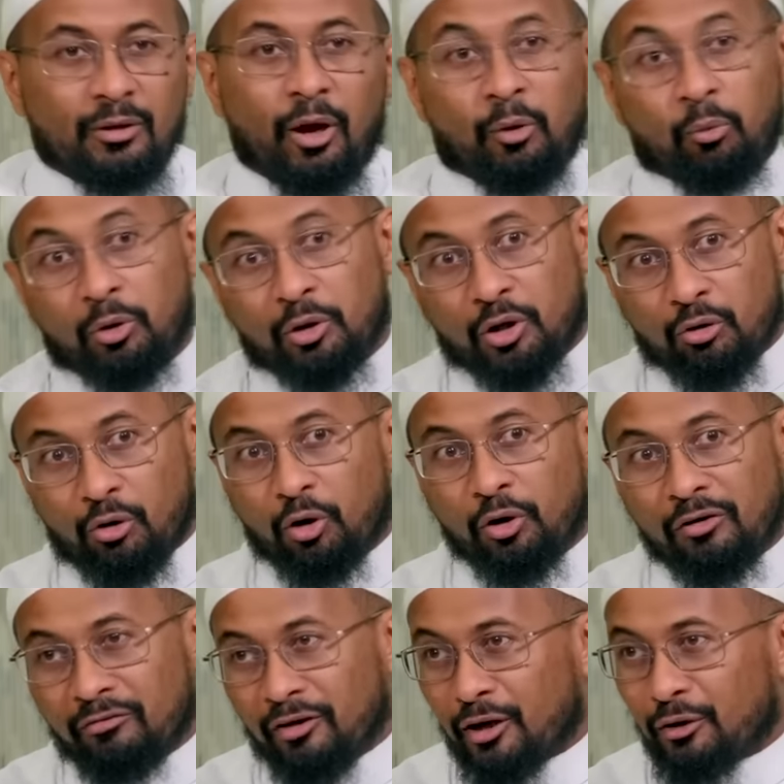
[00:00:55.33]
And when
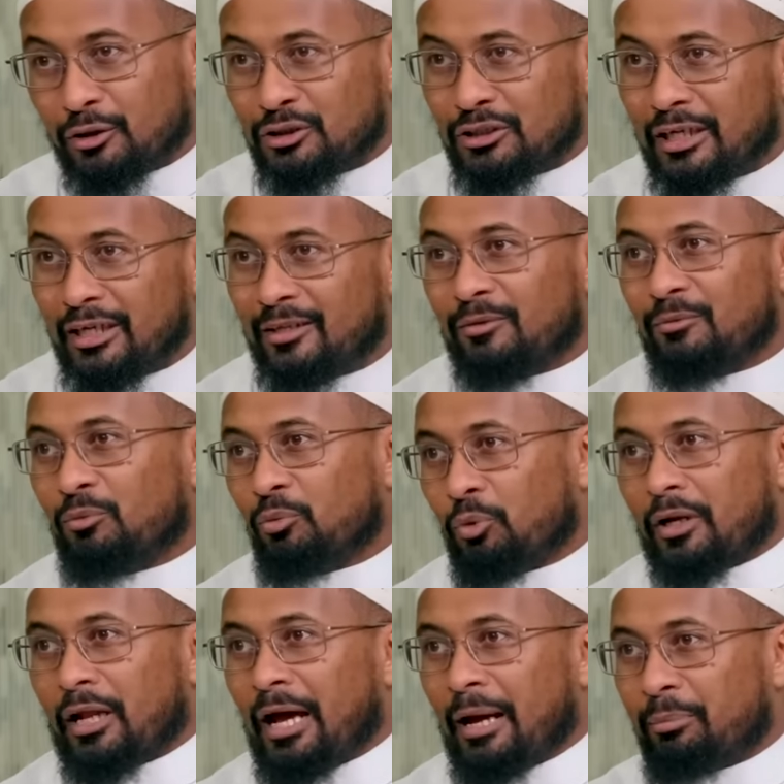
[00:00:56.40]
coronavirus hit,
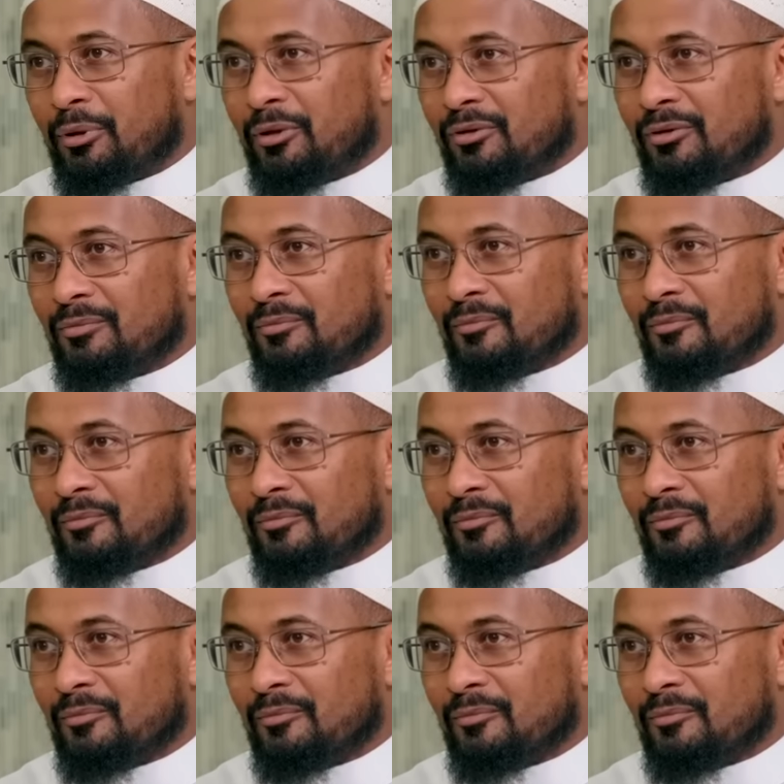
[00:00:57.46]
what happened?